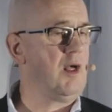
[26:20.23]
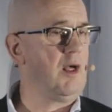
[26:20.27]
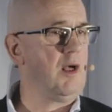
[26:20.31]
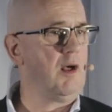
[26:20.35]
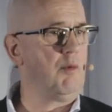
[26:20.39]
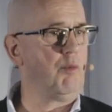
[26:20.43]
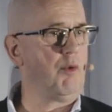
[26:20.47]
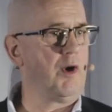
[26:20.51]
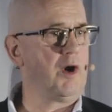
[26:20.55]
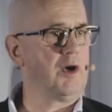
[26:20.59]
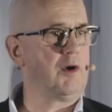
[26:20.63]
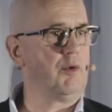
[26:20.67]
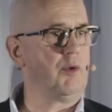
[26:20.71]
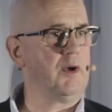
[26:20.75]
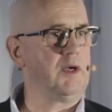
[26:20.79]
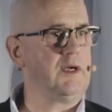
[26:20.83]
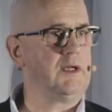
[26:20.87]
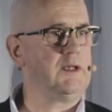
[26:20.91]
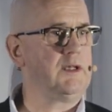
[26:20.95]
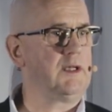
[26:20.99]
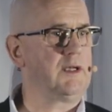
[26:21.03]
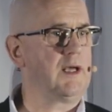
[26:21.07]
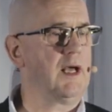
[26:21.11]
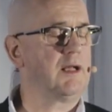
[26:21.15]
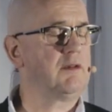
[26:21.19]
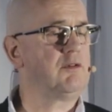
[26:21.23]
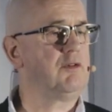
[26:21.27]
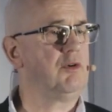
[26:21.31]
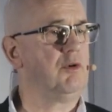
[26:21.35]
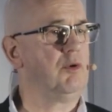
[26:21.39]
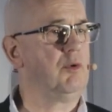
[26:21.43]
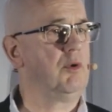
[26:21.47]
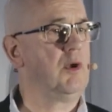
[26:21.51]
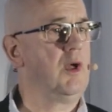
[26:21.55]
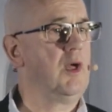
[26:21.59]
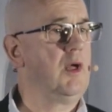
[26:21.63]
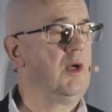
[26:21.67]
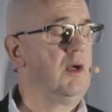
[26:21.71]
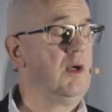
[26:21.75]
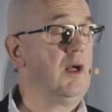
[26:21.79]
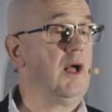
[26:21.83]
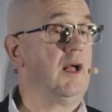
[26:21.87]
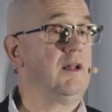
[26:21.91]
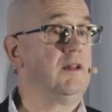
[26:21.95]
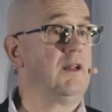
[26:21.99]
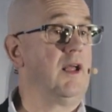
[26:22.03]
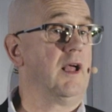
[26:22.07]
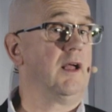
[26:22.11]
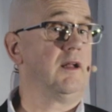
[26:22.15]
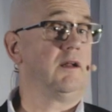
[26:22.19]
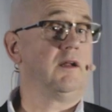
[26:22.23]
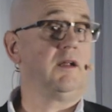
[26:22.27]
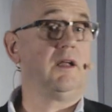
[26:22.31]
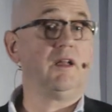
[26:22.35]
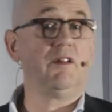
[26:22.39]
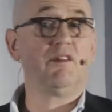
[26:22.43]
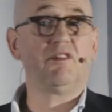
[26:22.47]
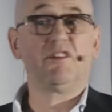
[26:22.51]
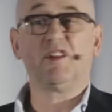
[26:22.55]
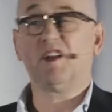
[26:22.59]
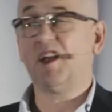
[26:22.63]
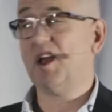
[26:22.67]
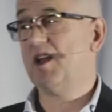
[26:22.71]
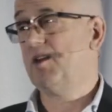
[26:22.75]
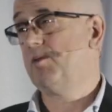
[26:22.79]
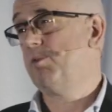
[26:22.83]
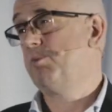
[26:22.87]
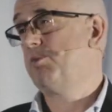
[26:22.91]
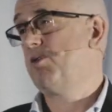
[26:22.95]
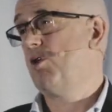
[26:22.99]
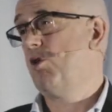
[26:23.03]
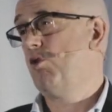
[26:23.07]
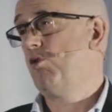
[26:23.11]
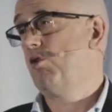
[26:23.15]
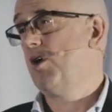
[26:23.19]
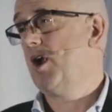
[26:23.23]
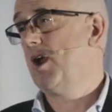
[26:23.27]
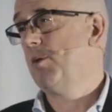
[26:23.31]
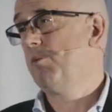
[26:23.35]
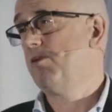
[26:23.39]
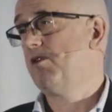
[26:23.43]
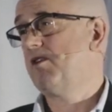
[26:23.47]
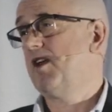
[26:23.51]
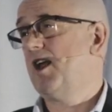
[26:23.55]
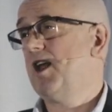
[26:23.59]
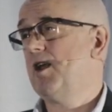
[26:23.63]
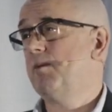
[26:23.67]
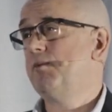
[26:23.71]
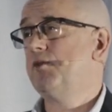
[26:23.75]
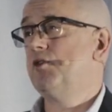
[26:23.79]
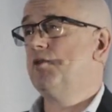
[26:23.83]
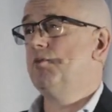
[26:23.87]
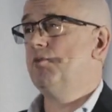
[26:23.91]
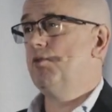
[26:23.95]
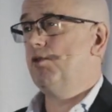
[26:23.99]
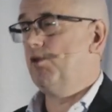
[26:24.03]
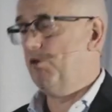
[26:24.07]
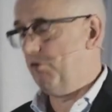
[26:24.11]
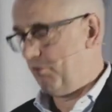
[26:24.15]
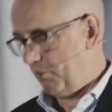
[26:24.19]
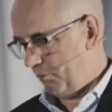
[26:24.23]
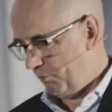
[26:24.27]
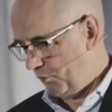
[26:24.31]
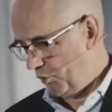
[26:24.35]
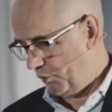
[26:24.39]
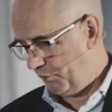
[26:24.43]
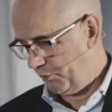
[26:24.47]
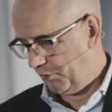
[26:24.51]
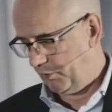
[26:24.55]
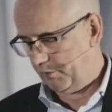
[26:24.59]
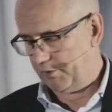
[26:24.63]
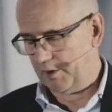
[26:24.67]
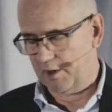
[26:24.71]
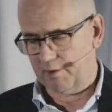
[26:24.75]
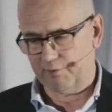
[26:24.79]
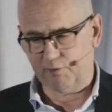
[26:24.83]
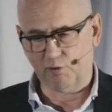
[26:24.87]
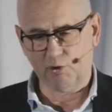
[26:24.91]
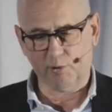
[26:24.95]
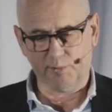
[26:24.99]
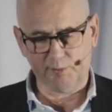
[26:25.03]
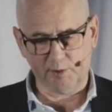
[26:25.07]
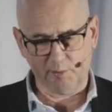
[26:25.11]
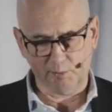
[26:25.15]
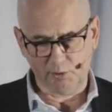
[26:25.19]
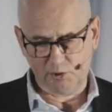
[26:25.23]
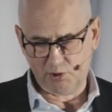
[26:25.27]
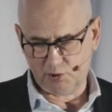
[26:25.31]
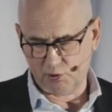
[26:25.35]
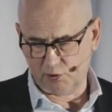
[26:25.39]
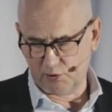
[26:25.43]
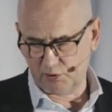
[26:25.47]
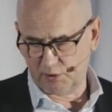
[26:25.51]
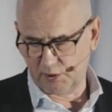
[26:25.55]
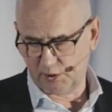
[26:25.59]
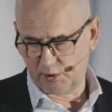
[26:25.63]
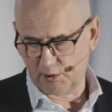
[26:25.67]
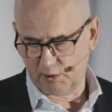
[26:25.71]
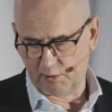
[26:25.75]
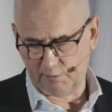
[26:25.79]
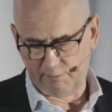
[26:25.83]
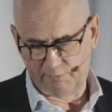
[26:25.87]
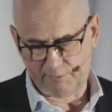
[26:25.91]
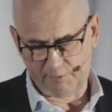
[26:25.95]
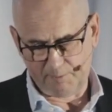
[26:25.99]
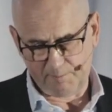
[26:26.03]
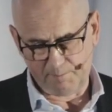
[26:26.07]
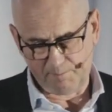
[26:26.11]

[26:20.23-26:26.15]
Where do I need to get to? And then instigate programs to help you move yourself up the maturity curve.